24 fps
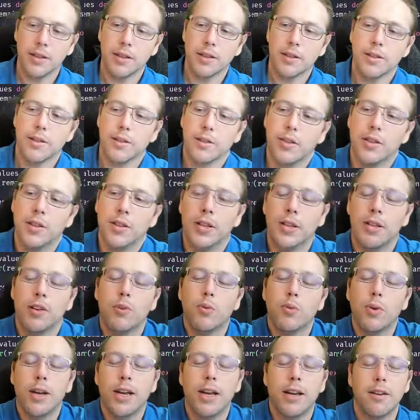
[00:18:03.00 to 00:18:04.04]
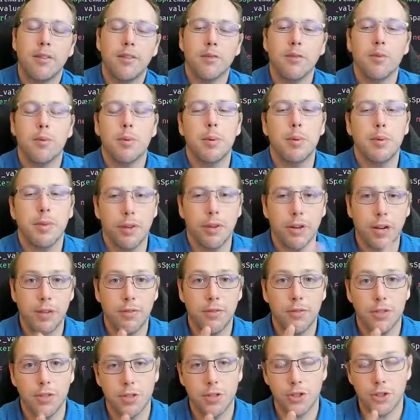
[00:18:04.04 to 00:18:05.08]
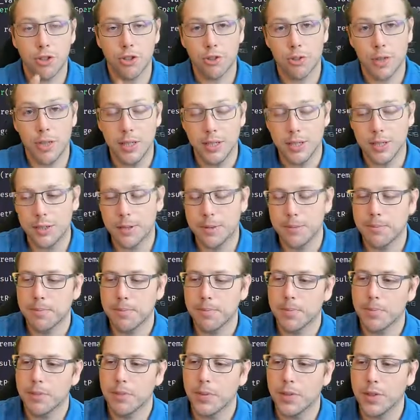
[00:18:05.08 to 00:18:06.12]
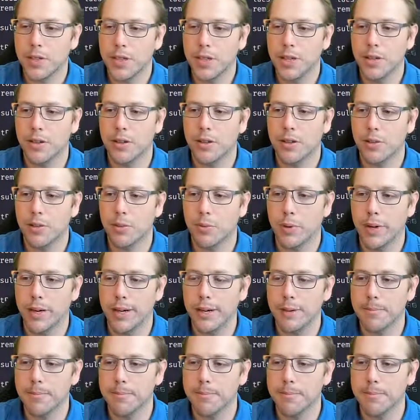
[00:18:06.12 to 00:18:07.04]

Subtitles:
the graph, remember the graph is a struct here on the right.